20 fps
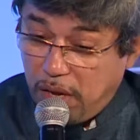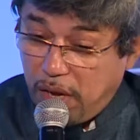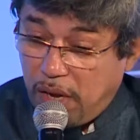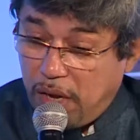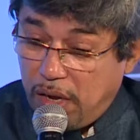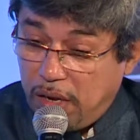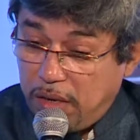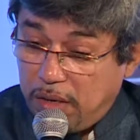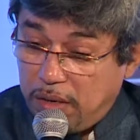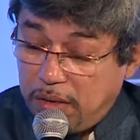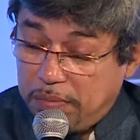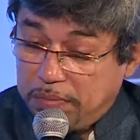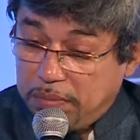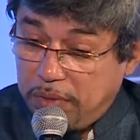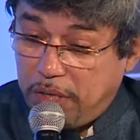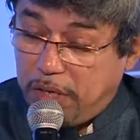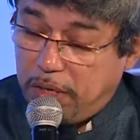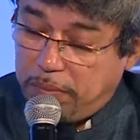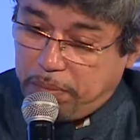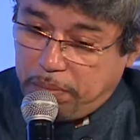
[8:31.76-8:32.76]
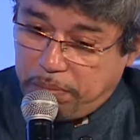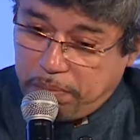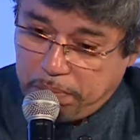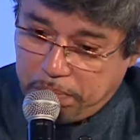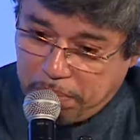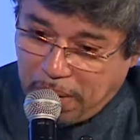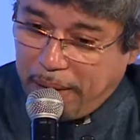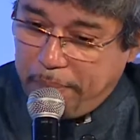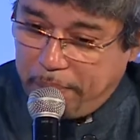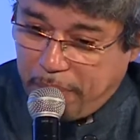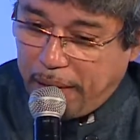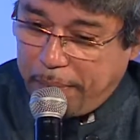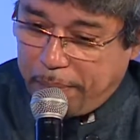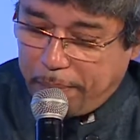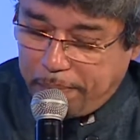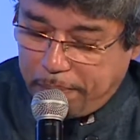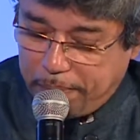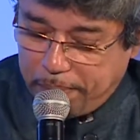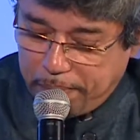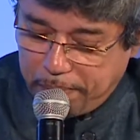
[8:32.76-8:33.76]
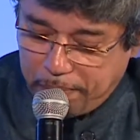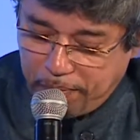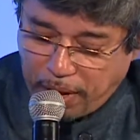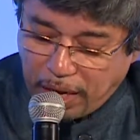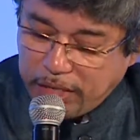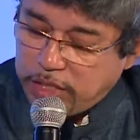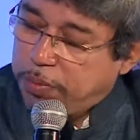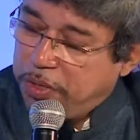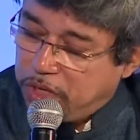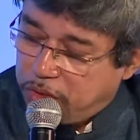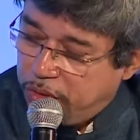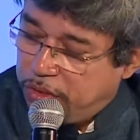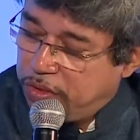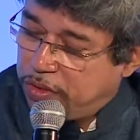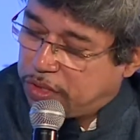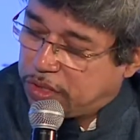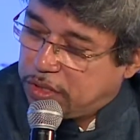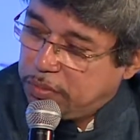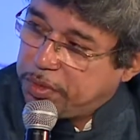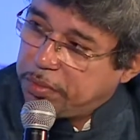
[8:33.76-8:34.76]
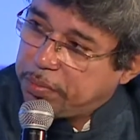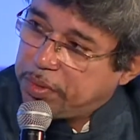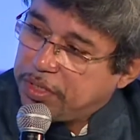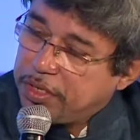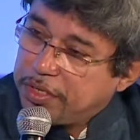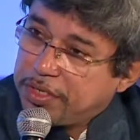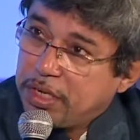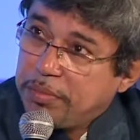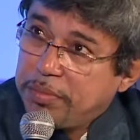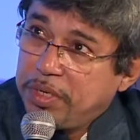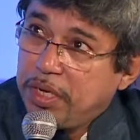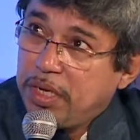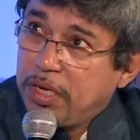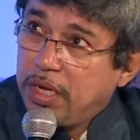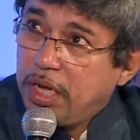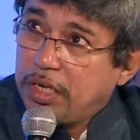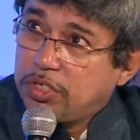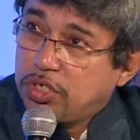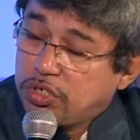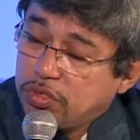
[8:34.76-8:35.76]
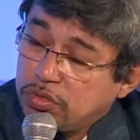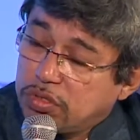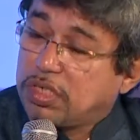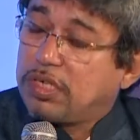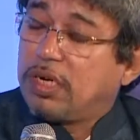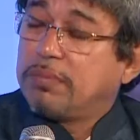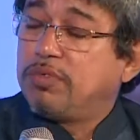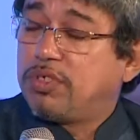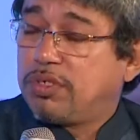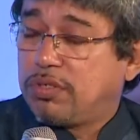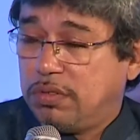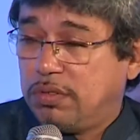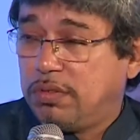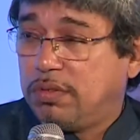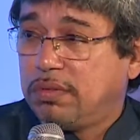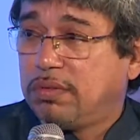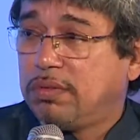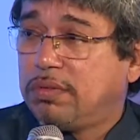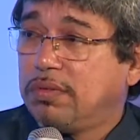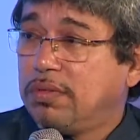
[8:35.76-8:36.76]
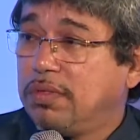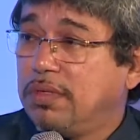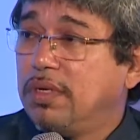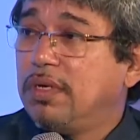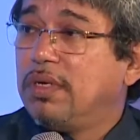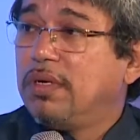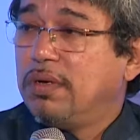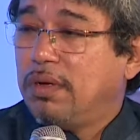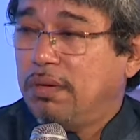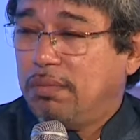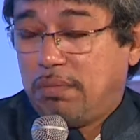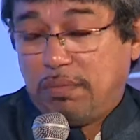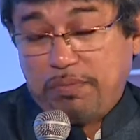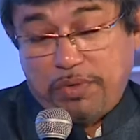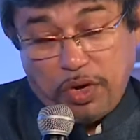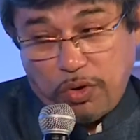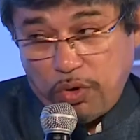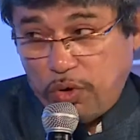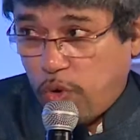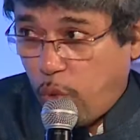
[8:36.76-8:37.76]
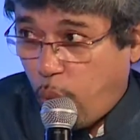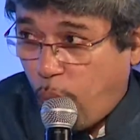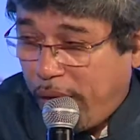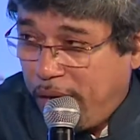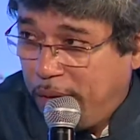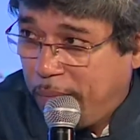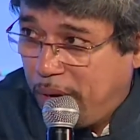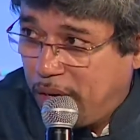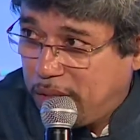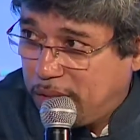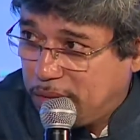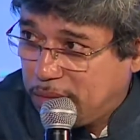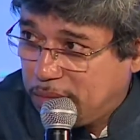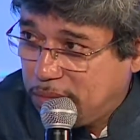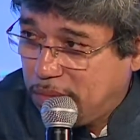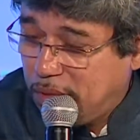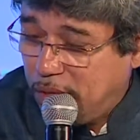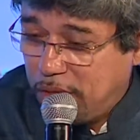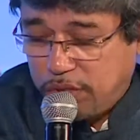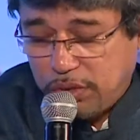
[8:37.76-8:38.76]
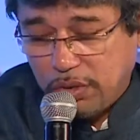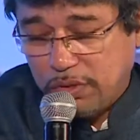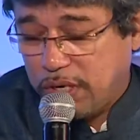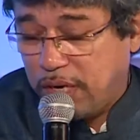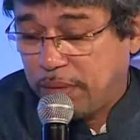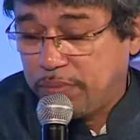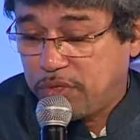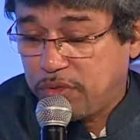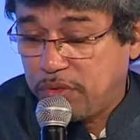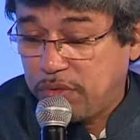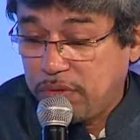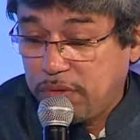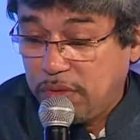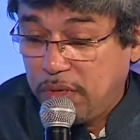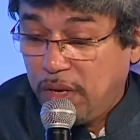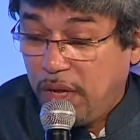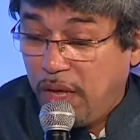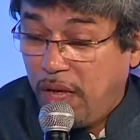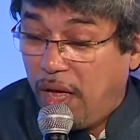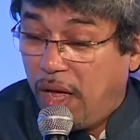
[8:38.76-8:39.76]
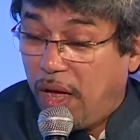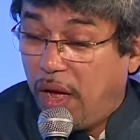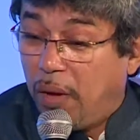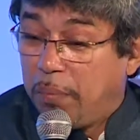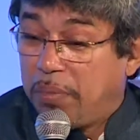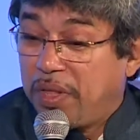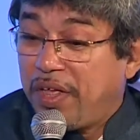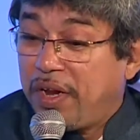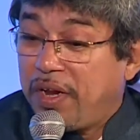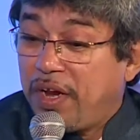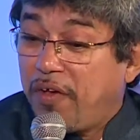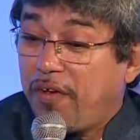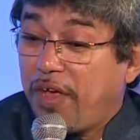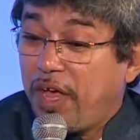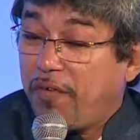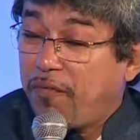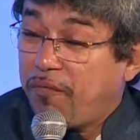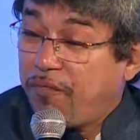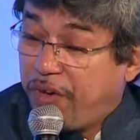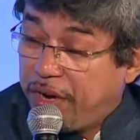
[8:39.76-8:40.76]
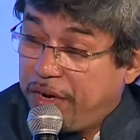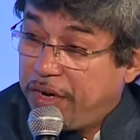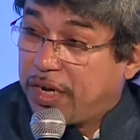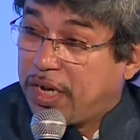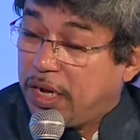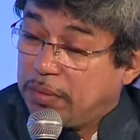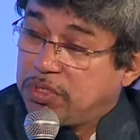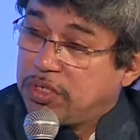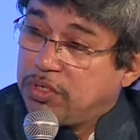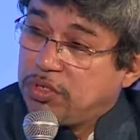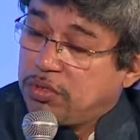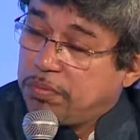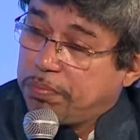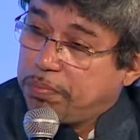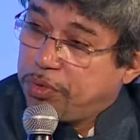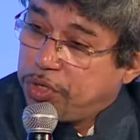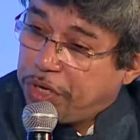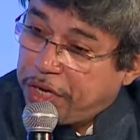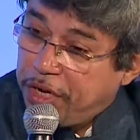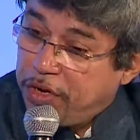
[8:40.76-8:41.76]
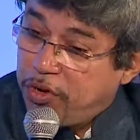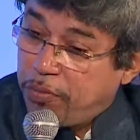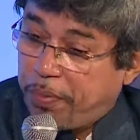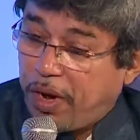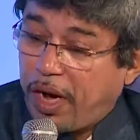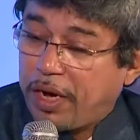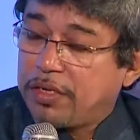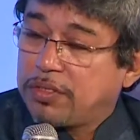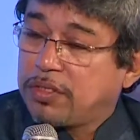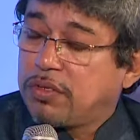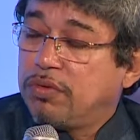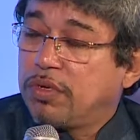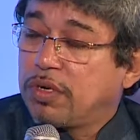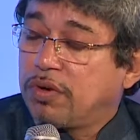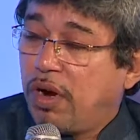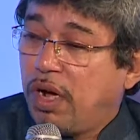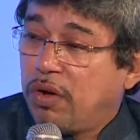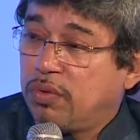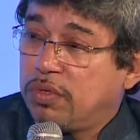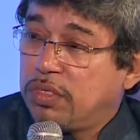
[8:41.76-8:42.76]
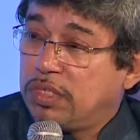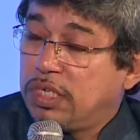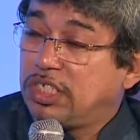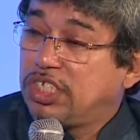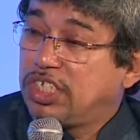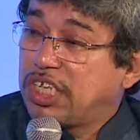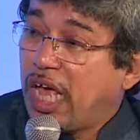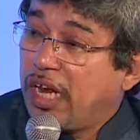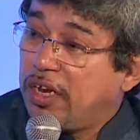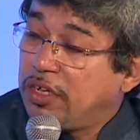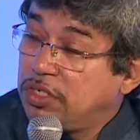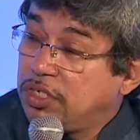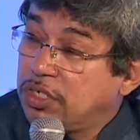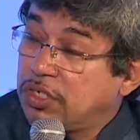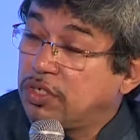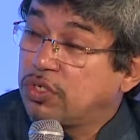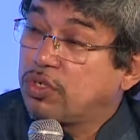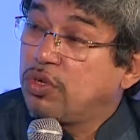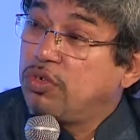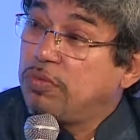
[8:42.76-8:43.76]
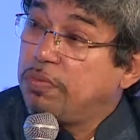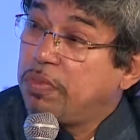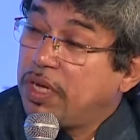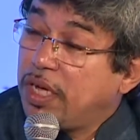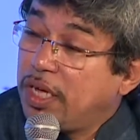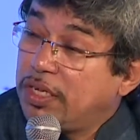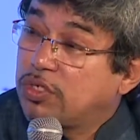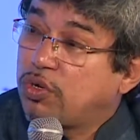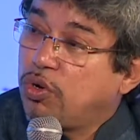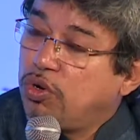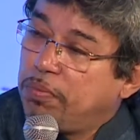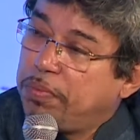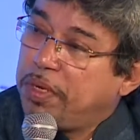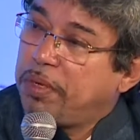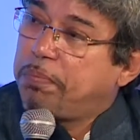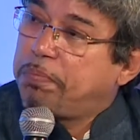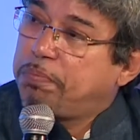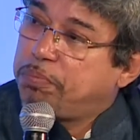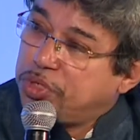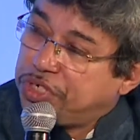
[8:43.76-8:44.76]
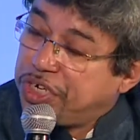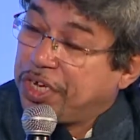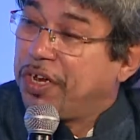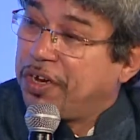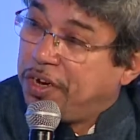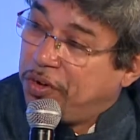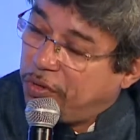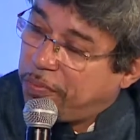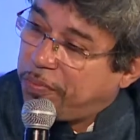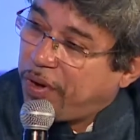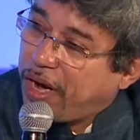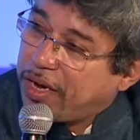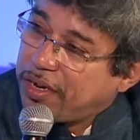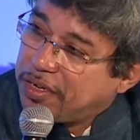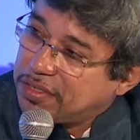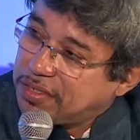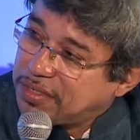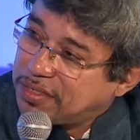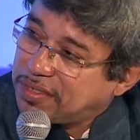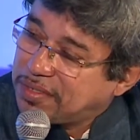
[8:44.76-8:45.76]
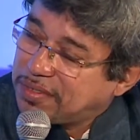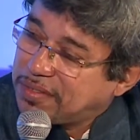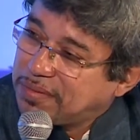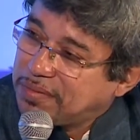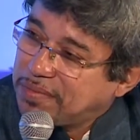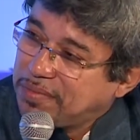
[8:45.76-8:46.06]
uh, my, my, I speak to industry people, they tell me it should come through. They don't know when, but right. it should come through. But then when it comes into putting into practice on the ground, the challenging is going to be, is going to be putting it into practice.